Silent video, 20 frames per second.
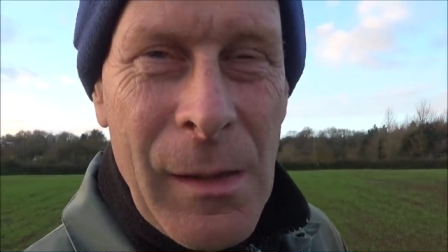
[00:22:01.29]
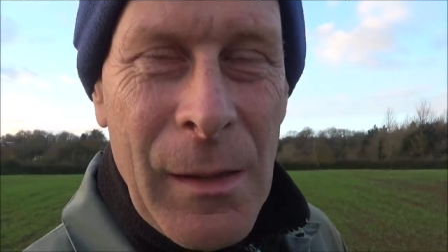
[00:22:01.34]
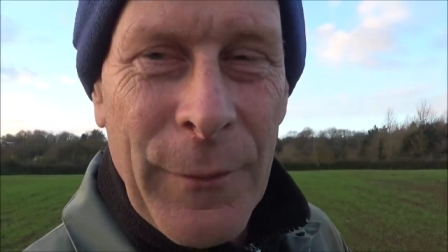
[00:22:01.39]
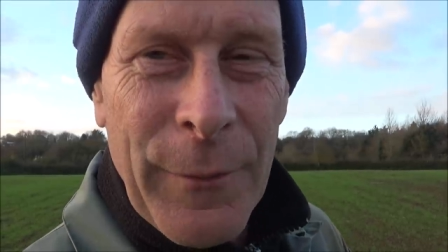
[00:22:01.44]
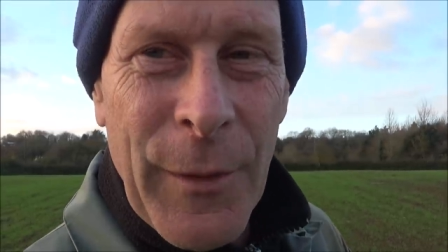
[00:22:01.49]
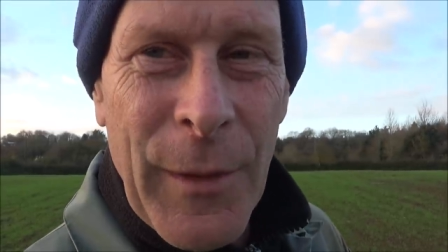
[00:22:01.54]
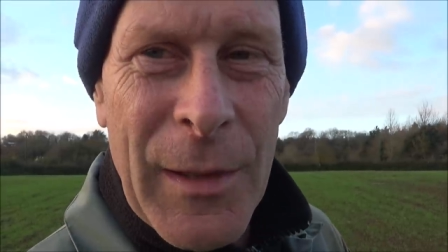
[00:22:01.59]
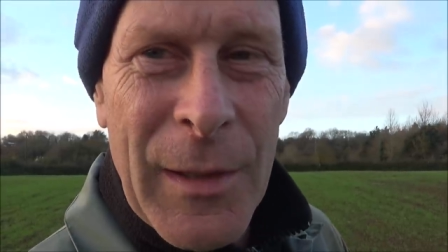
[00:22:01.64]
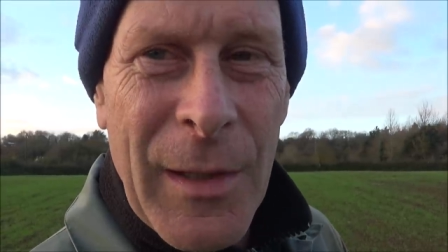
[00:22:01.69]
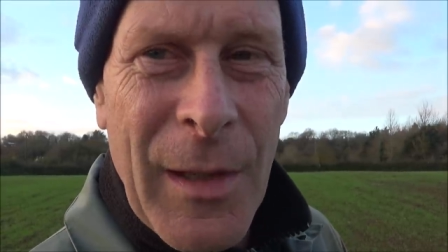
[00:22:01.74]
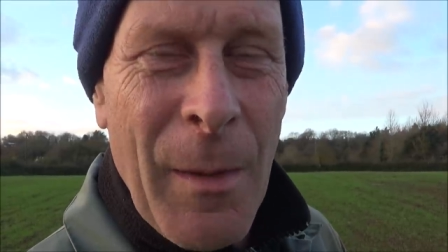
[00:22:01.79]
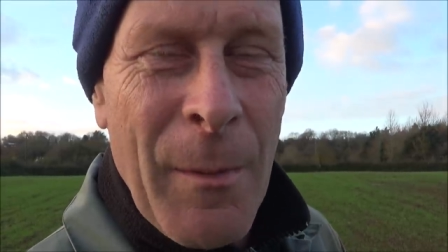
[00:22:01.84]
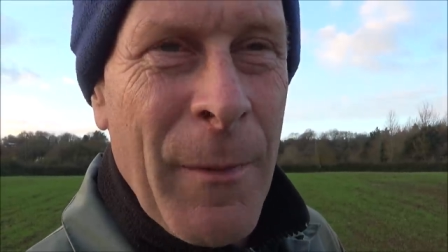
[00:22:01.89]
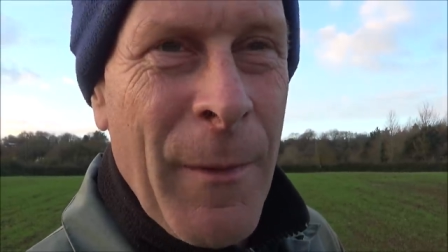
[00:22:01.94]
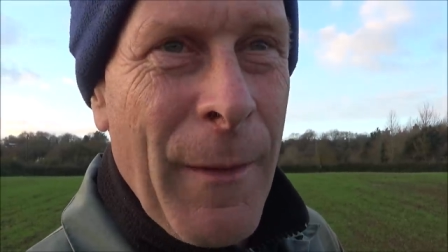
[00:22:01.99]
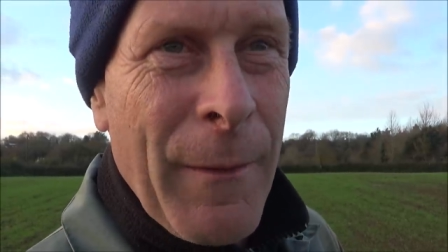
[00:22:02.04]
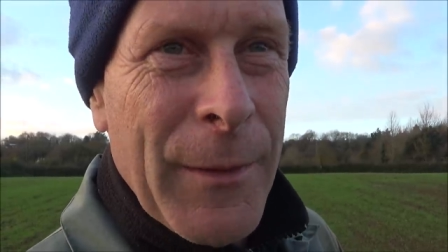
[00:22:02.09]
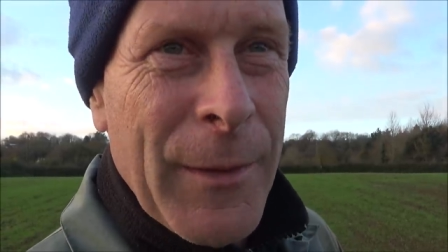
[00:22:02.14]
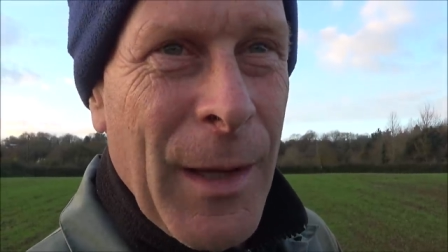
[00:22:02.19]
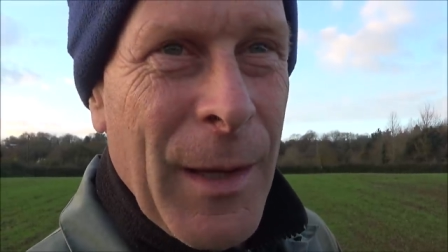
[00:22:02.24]
First time I've
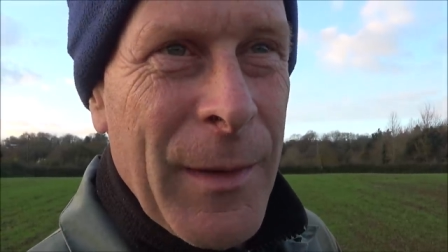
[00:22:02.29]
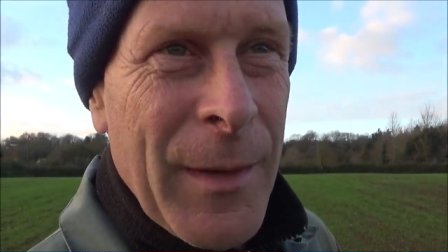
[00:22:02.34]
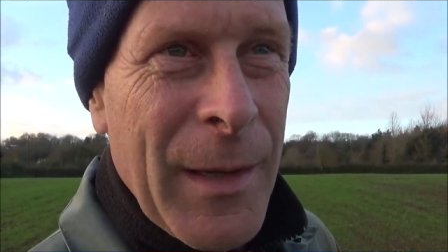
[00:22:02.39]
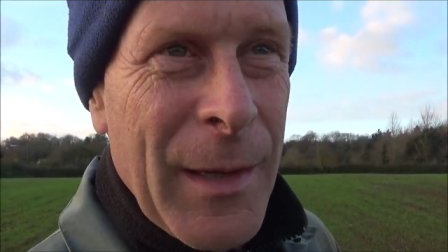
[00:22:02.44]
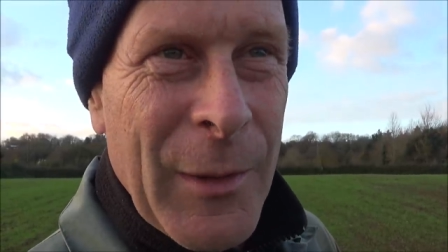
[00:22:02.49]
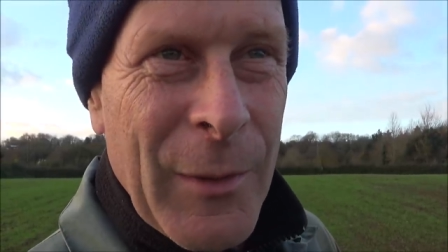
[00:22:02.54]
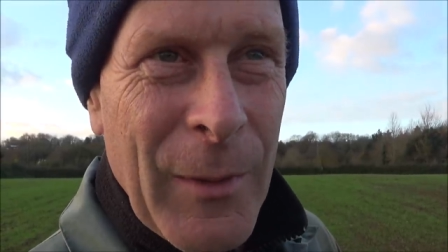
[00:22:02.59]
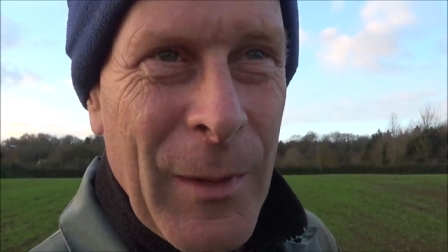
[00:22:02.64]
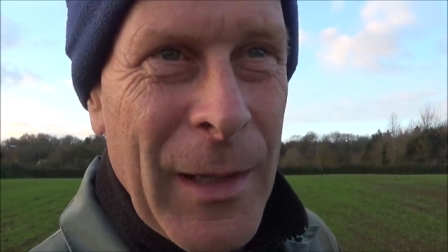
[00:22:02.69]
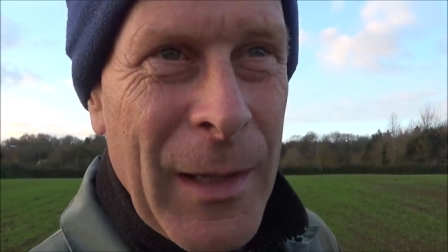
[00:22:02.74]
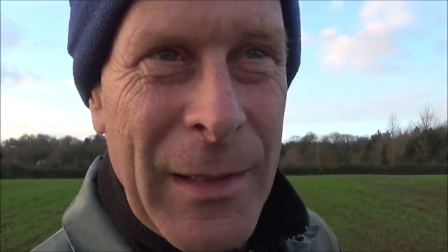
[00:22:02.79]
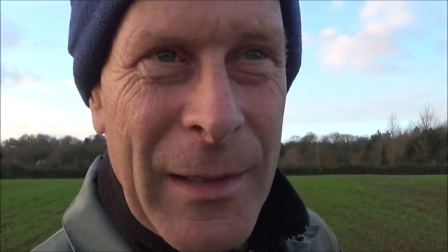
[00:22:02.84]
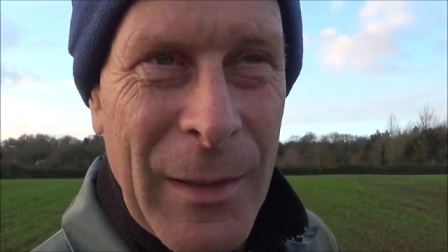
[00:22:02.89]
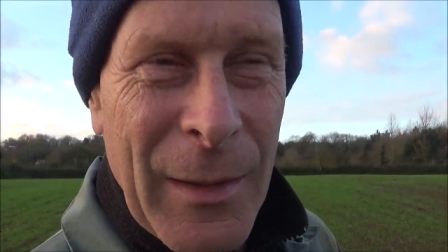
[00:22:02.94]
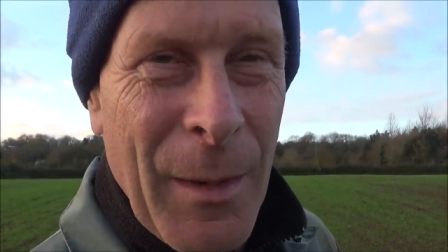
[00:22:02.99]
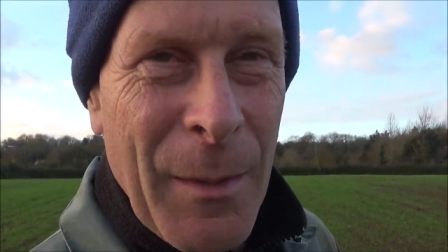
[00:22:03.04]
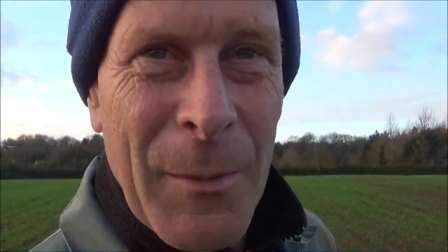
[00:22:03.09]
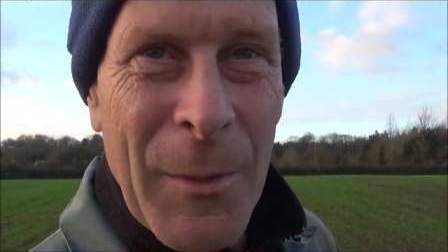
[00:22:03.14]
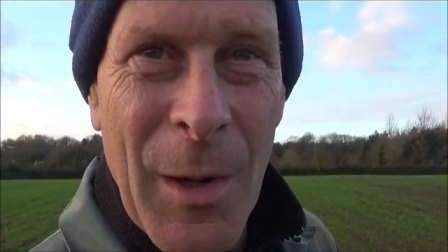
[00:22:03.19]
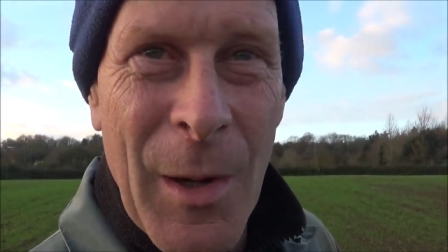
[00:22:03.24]
ever done this really,
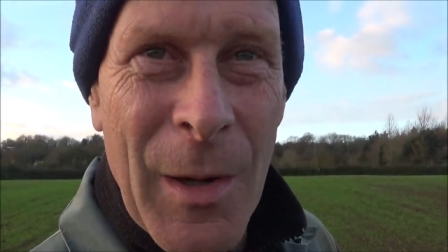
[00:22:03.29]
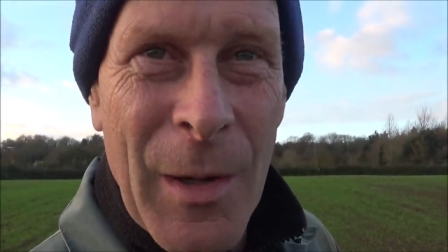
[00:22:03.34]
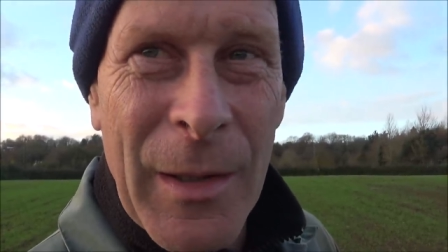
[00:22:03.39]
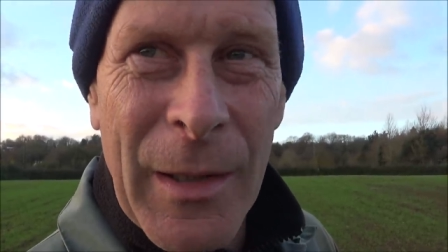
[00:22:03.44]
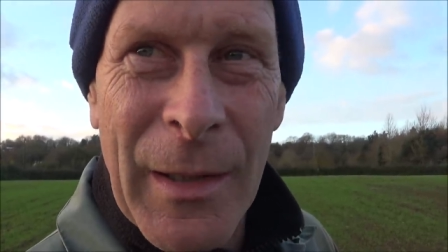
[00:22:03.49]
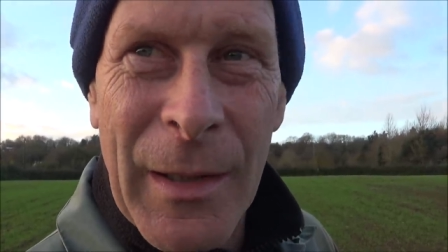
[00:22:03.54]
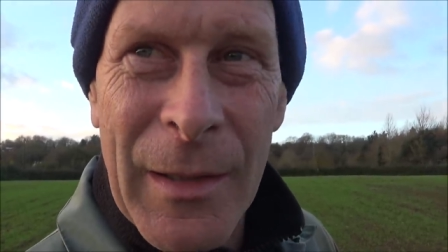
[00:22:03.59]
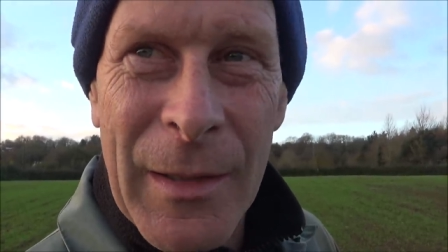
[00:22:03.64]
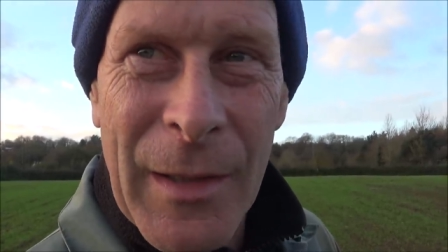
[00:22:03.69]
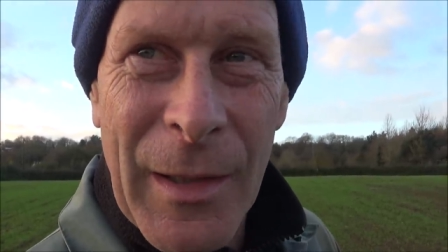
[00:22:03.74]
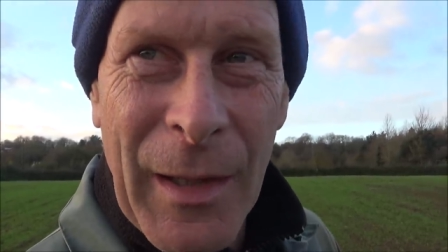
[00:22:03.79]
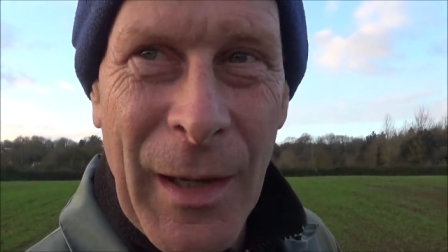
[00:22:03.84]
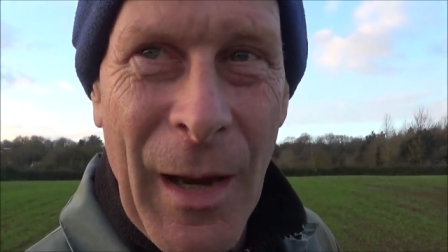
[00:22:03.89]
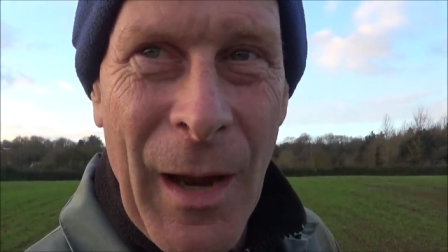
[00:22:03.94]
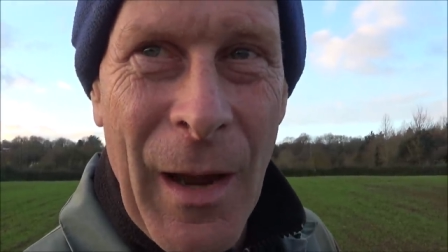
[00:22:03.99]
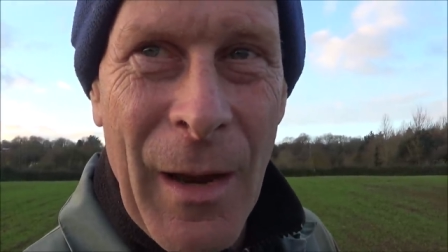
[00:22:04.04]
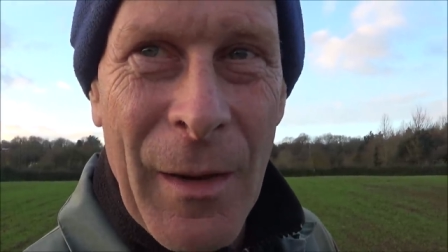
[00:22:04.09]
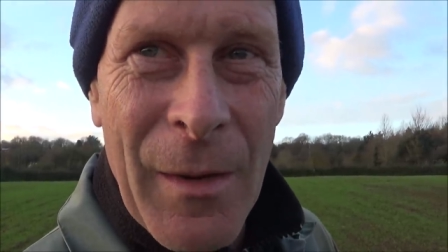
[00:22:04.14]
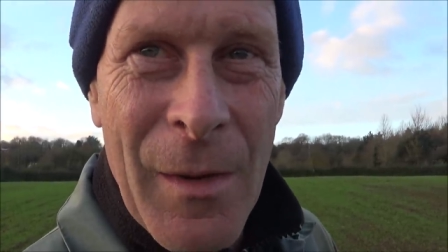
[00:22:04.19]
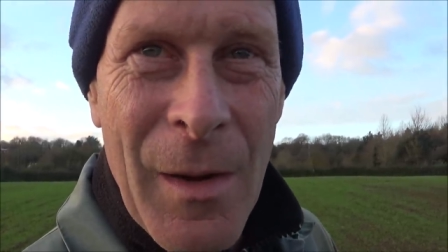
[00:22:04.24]
so I'm learning as I
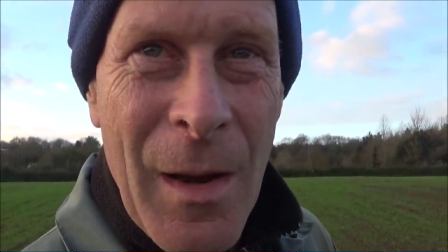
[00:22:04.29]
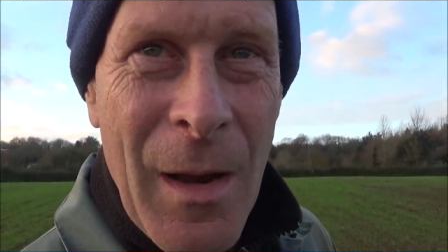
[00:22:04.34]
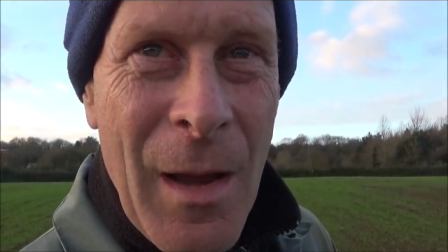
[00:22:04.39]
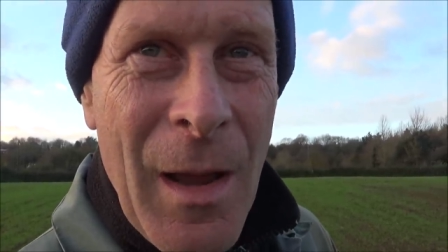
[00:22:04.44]
go,